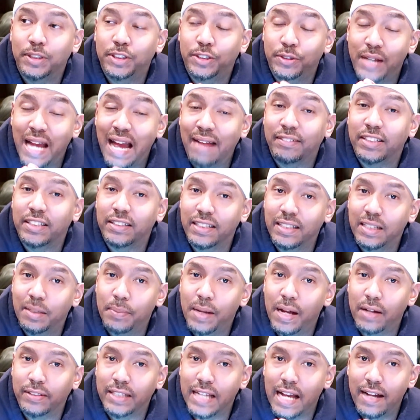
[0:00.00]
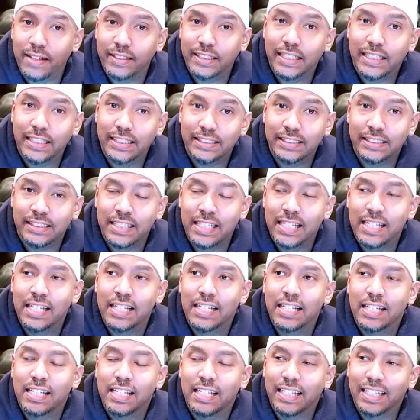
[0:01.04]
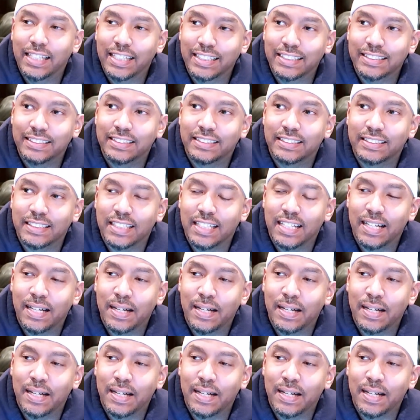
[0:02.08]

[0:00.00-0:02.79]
but you have to think about nowadays is